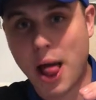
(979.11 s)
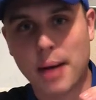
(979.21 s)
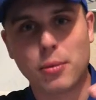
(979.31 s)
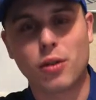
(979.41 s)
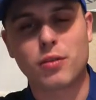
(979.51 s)

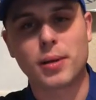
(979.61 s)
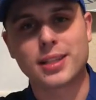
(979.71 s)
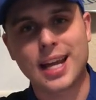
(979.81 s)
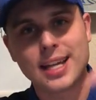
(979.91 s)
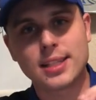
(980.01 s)
I'm all over the
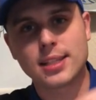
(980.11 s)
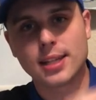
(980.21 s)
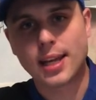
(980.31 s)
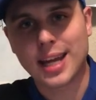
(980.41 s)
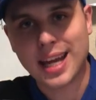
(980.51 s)
place,
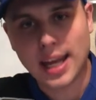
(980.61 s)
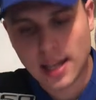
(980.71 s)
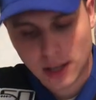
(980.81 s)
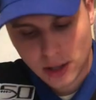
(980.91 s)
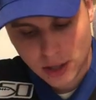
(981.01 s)
ACC
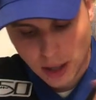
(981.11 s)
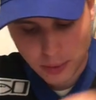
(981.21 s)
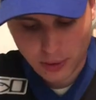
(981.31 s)
in the top